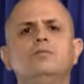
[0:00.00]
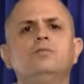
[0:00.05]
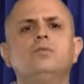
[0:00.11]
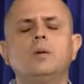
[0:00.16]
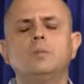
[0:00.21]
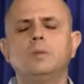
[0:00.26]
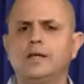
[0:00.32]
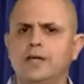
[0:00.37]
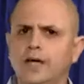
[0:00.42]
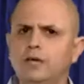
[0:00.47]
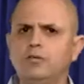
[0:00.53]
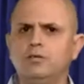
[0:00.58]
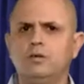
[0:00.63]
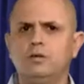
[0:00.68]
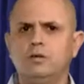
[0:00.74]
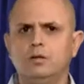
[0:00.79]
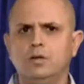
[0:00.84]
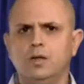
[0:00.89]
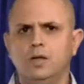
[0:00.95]

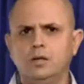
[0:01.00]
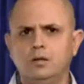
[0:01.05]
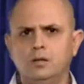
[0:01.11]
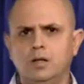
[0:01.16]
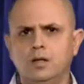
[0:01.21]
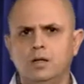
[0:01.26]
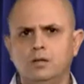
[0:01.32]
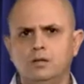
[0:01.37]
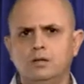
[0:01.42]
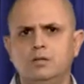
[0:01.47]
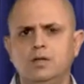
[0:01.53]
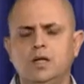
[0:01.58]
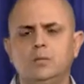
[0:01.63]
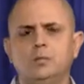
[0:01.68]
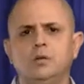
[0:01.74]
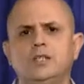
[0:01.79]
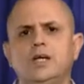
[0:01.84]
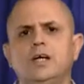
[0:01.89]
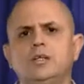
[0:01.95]
replication and
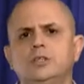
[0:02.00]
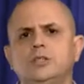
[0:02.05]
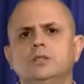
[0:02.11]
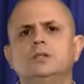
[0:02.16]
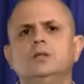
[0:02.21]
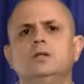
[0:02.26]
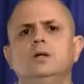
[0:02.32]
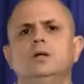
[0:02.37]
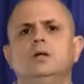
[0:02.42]
data protection,